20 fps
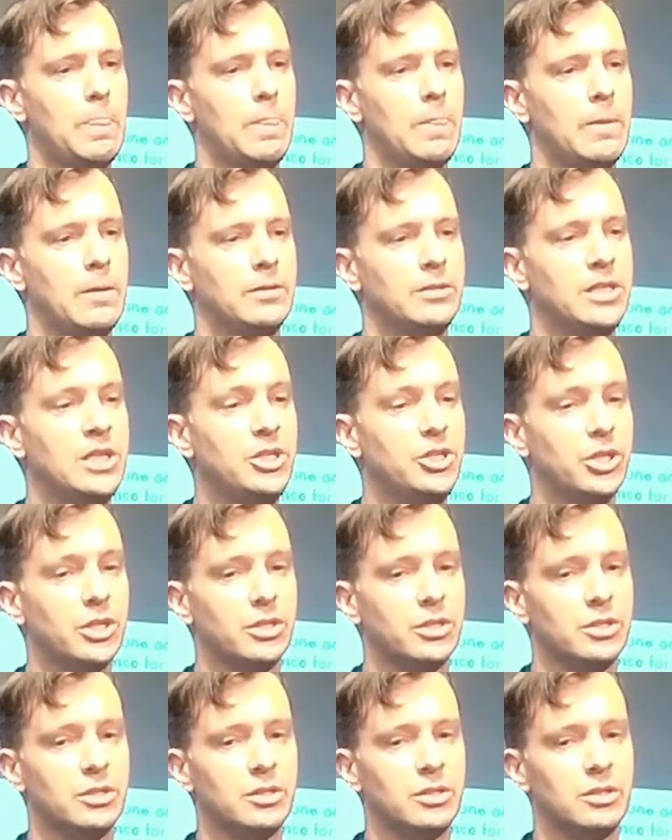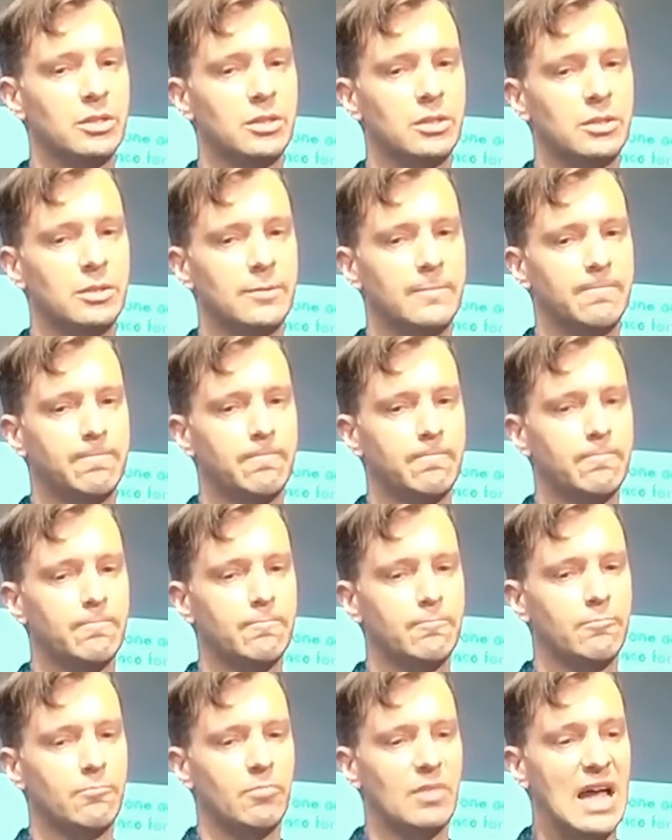Teach us
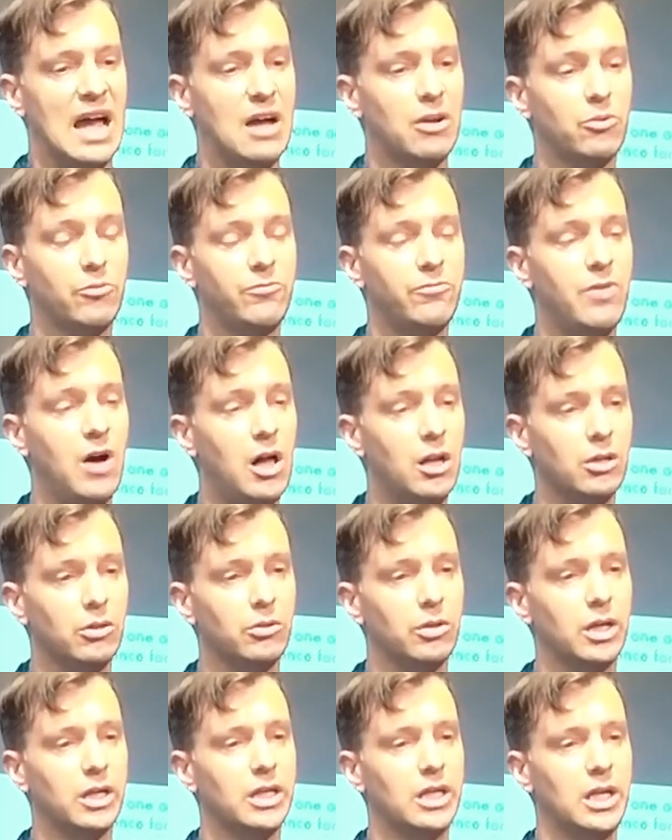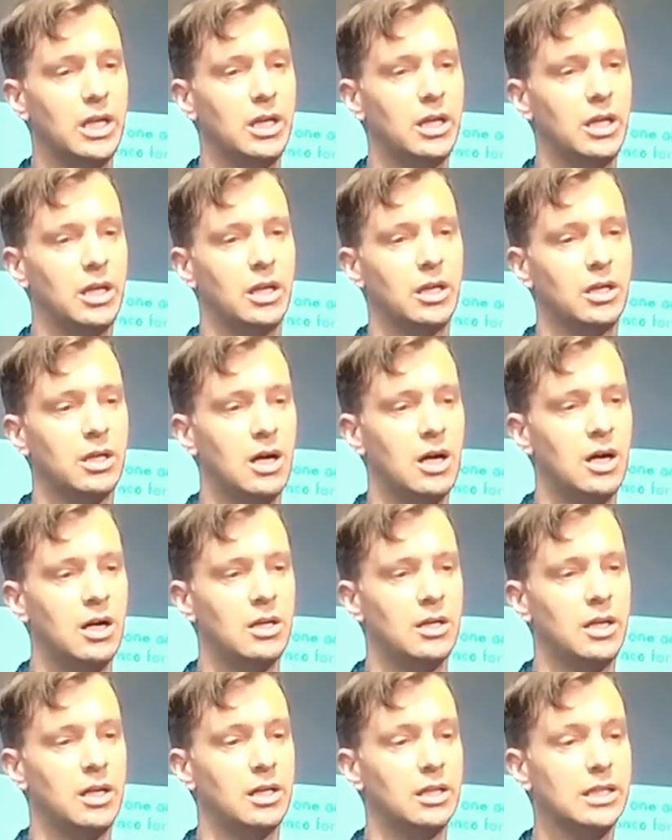how to follow a king and a God
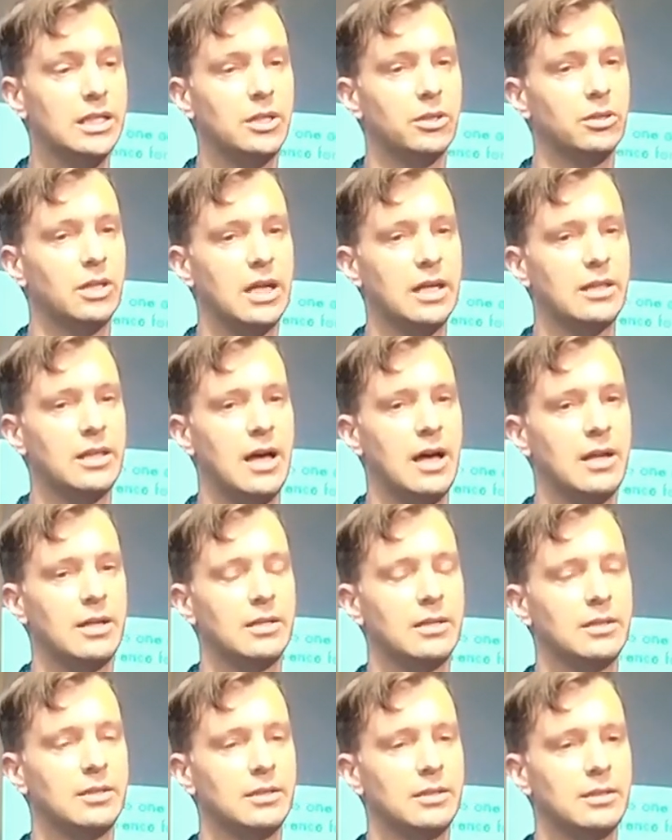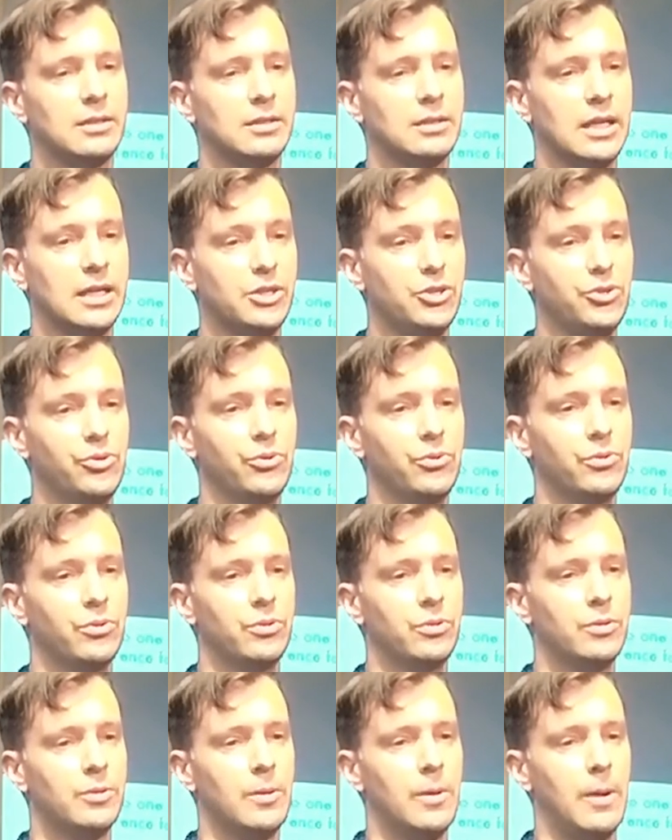and a leader like that, like you.
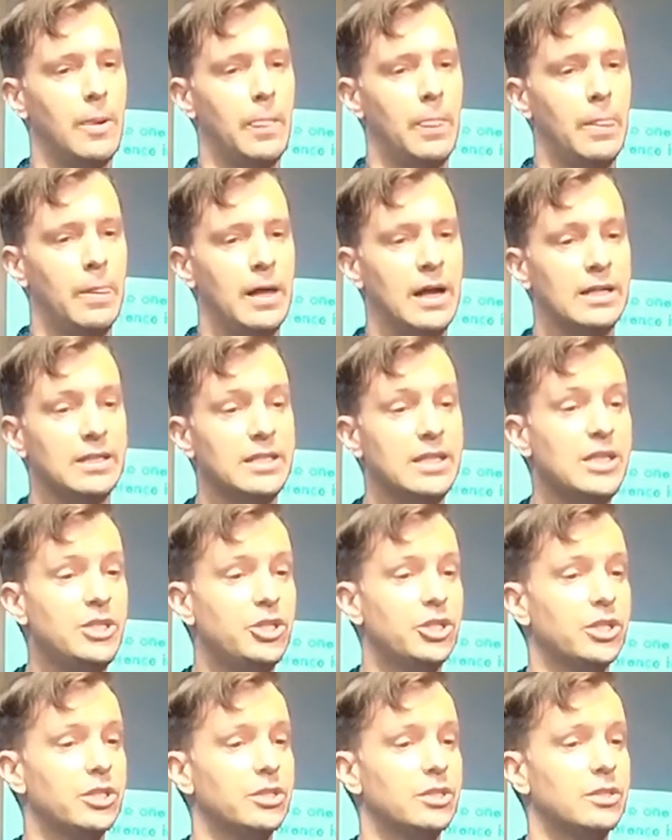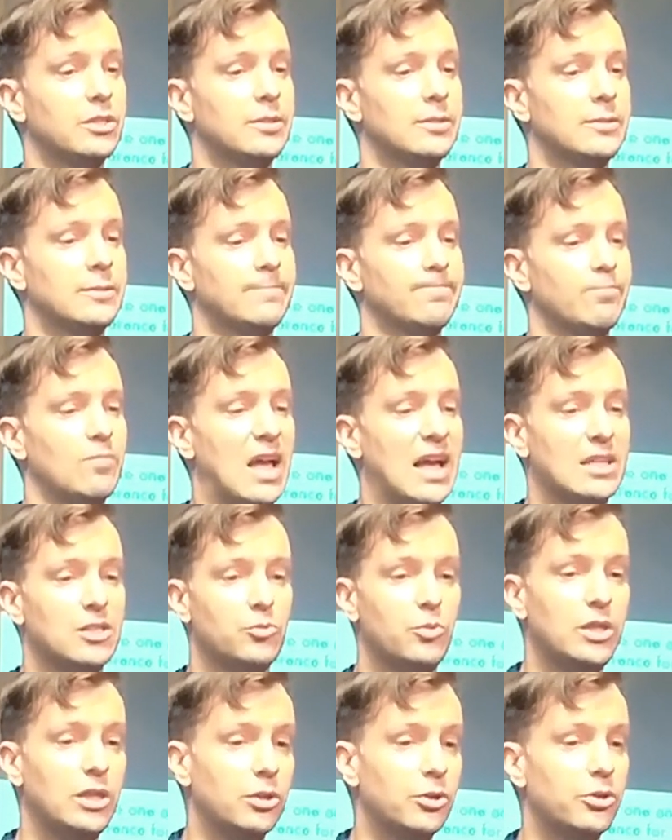And teach us, as we
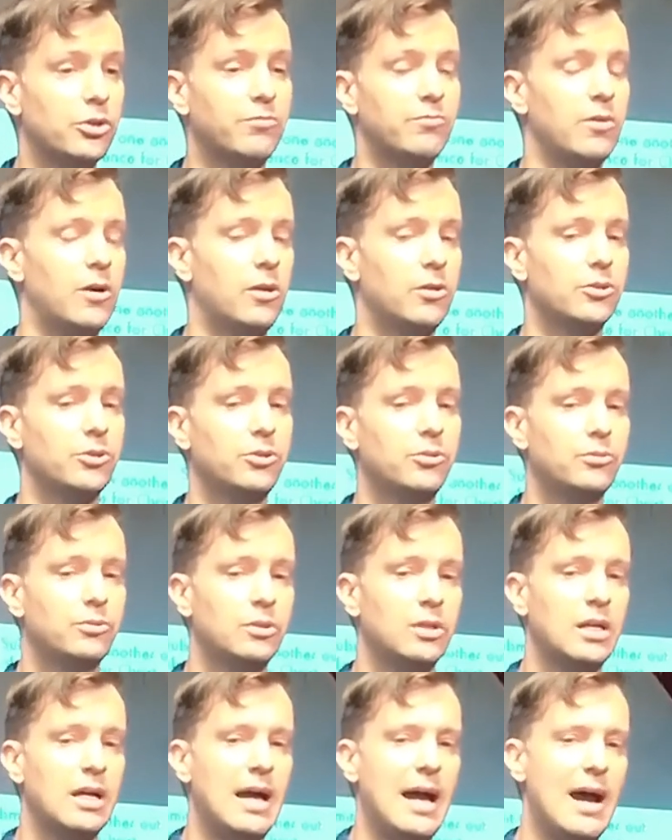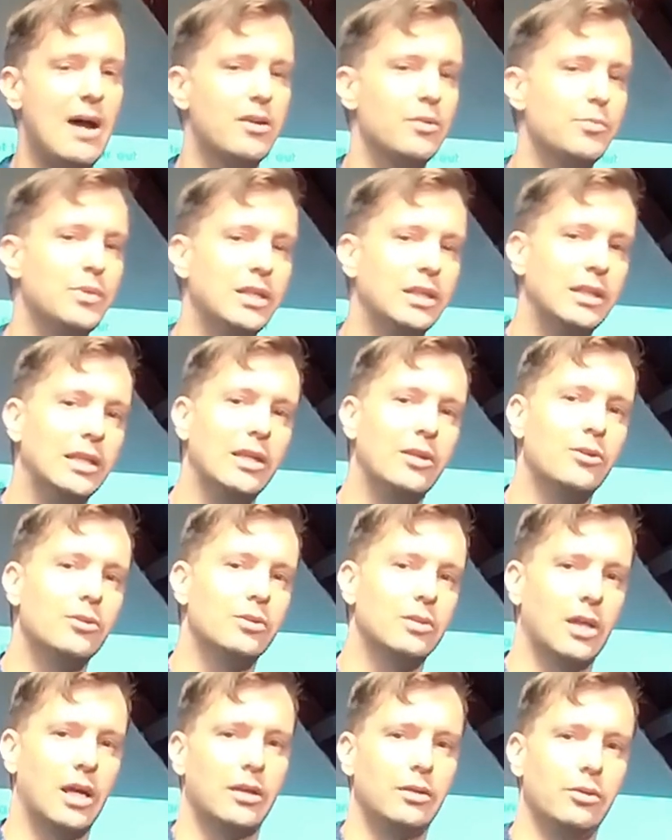learn to follow you, how to be leaders
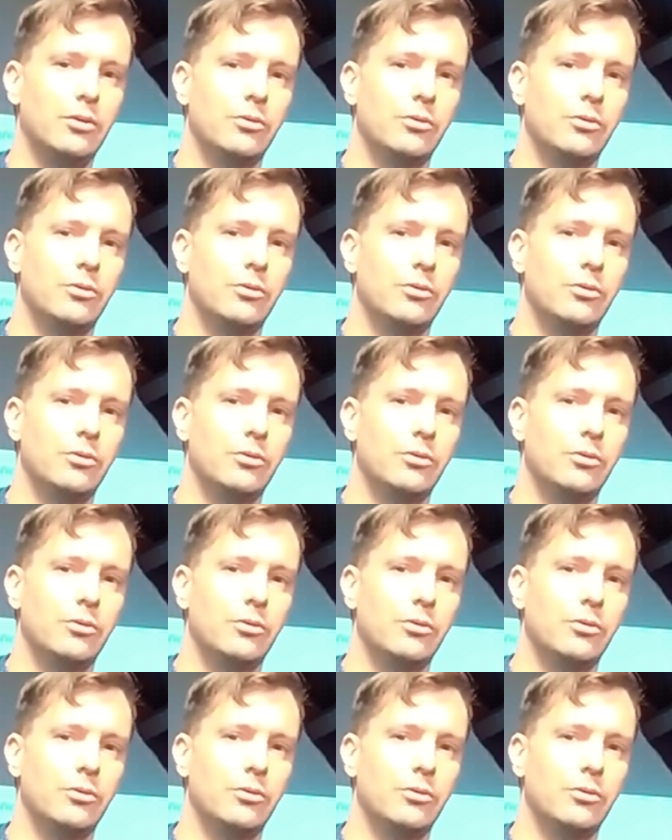like you.